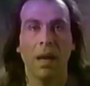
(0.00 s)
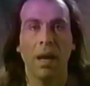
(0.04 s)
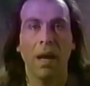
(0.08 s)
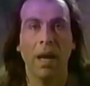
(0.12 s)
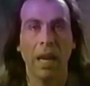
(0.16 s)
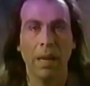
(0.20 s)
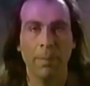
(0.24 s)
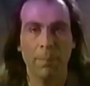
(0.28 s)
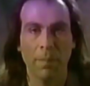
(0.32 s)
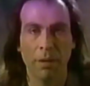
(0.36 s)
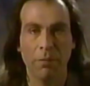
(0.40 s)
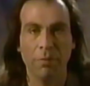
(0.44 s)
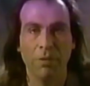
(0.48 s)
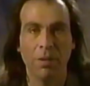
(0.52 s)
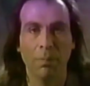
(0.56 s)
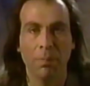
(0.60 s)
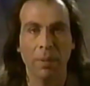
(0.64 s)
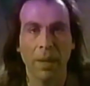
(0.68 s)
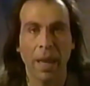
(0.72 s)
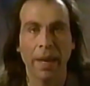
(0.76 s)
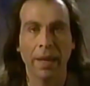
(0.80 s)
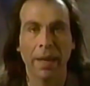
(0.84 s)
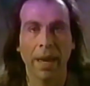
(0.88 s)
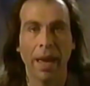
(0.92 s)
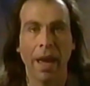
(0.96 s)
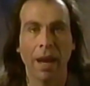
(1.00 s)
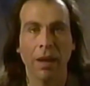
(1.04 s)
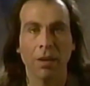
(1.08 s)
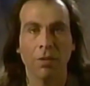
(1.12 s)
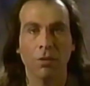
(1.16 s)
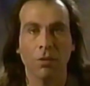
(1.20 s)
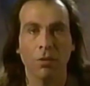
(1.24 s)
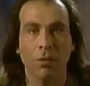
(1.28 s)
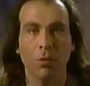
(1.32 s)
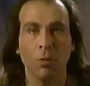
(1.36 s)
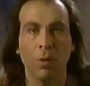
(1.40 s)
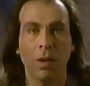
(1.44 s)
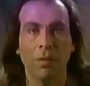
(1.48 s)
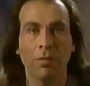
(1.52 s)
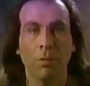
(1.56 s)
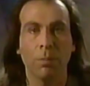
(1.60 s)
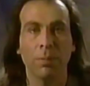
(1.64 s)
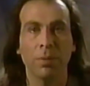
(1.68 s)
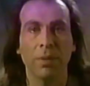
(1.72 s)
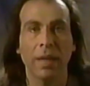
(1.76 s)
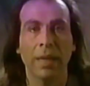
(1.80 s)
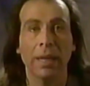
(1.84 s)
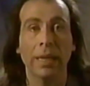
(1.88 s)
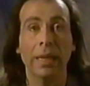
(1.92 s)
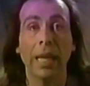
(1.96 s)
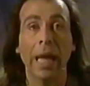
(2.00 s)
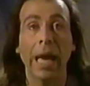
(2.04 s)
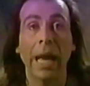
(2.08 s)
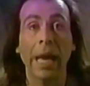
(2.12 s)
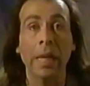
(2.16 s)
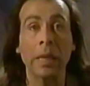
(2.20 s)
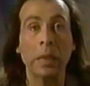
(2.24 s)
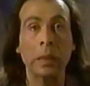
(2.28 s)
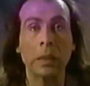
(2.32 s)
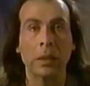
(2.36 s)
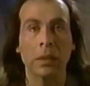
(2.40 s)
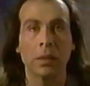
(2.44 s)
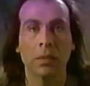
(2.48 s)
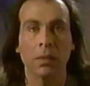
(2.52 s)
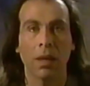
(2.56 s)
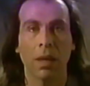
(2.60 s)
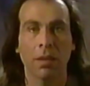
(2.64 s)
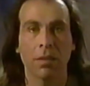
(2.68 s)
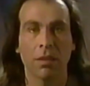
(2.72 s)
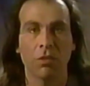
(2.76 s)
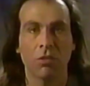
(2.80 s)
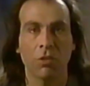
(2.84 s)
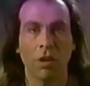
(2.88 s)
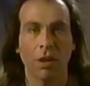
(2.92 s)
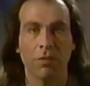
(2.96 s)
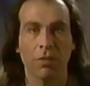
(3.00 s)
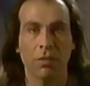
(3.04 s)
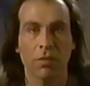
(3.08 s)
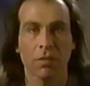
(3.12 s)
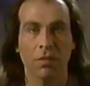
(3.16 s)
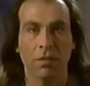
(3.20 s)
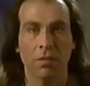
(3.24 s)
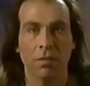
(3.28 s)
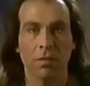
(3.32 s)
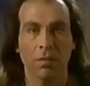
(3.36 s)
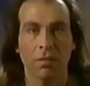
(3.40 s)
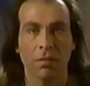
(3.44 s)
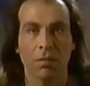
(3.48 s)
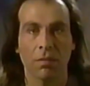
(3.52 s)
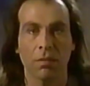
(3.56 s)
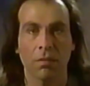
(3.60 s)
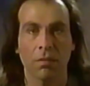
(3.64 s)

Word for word: I am every black actor who ever played Lionel on The Jeffersons.